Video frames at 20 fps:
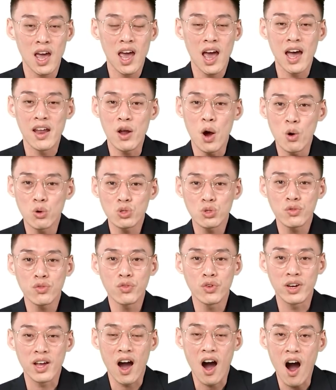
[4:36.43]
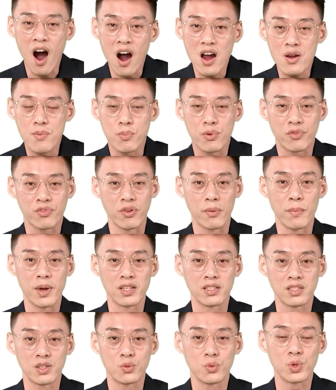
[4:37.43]
And also for the higher
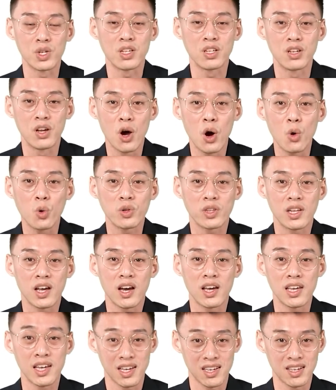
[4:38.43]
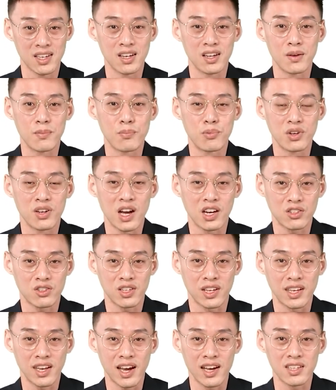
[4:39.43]
performance, we know that in the
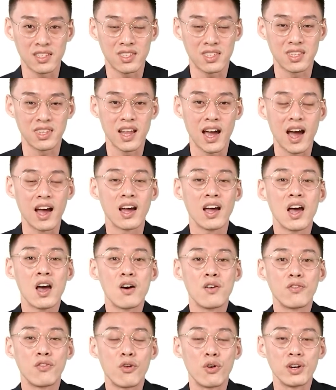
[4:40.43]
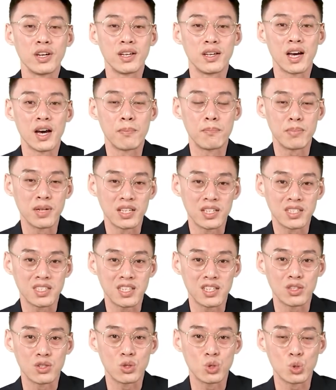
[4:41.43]
production line that for the
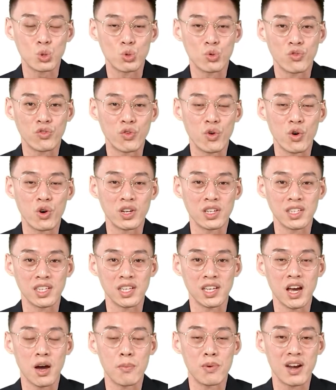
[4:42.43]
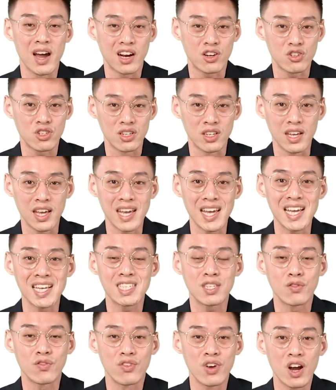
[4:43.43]
ability for the production
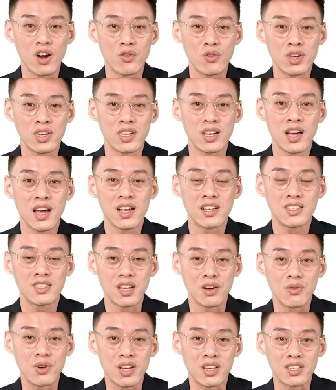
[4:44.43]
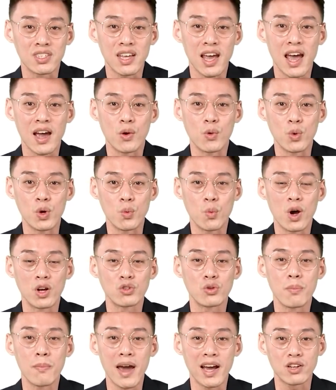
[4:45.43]
is very serious, and we
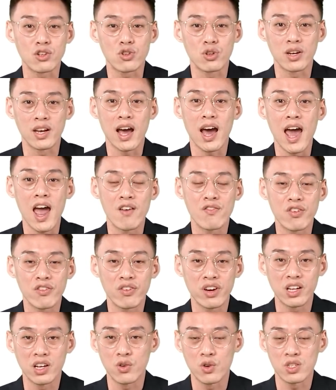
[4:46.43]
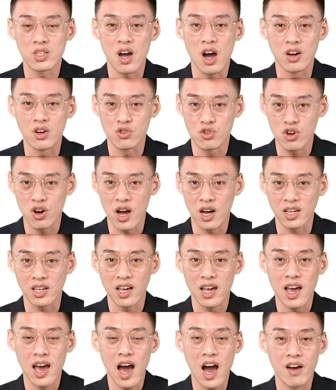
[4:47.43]
want to make sure that everything is on track,
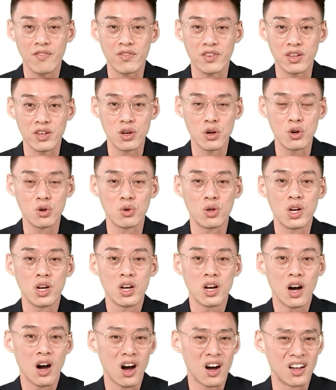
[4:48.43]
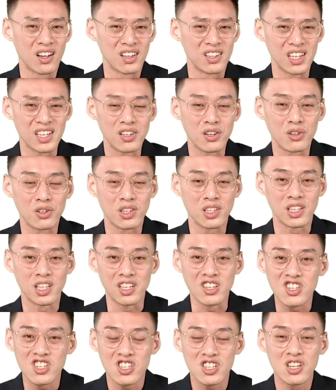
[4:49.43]
have no little
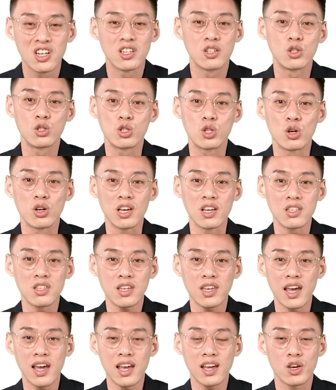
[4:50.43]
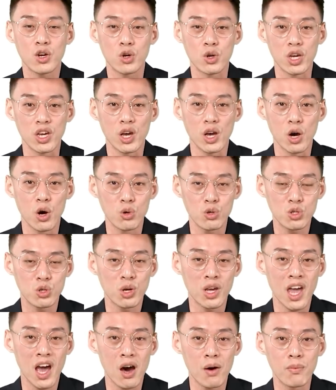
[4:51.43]
glitch. So EtherCAT could also
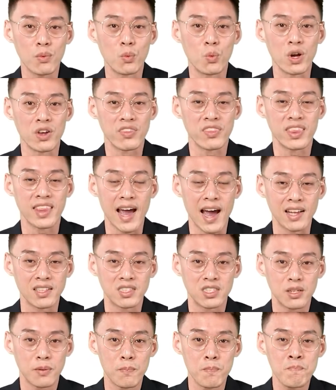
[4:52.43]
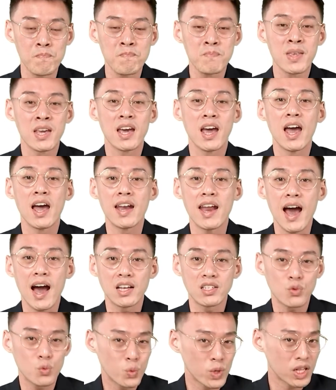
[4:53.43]
help with that. And
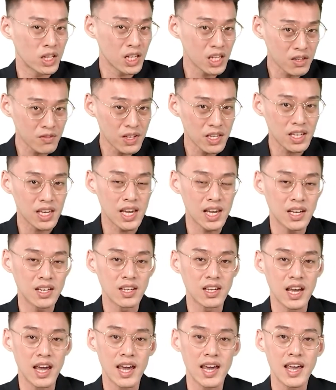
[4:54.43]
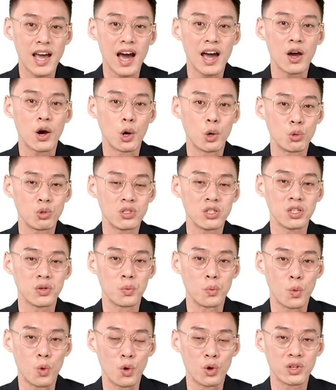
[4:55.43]
as we're living in an AI OT
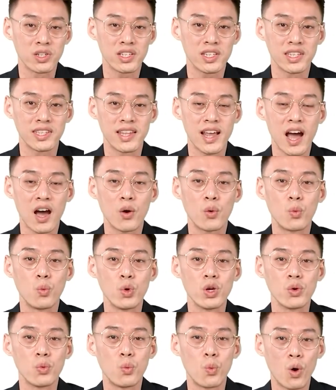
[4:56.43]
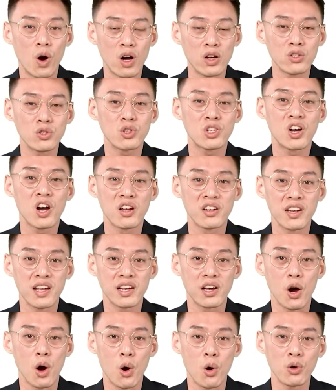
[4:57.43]
world, that we want to
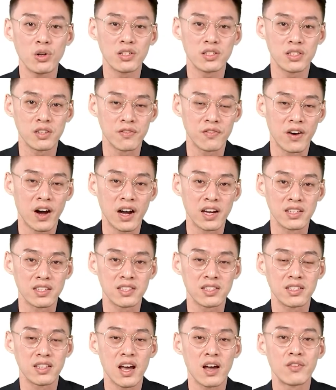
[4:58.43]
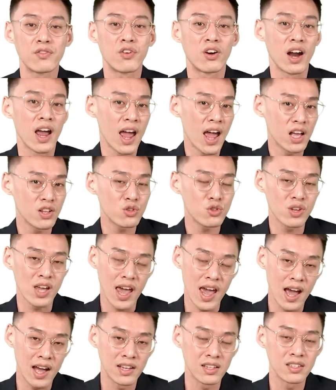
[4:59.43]
connect all the devices that from end
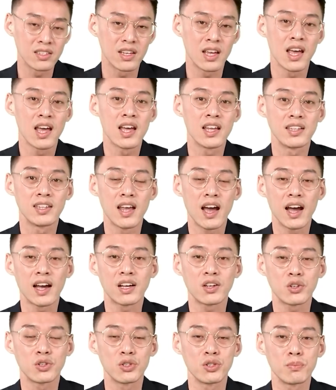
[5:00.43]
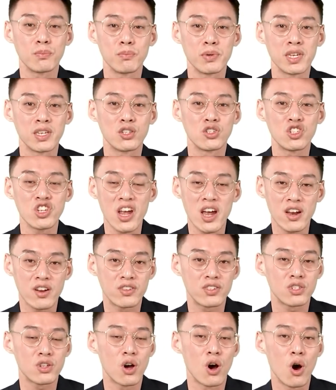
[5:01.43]
to end that could be shared
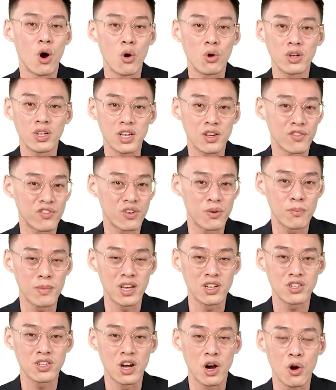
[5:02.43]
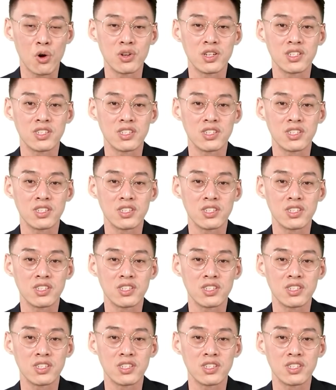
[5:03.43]
all the information, all the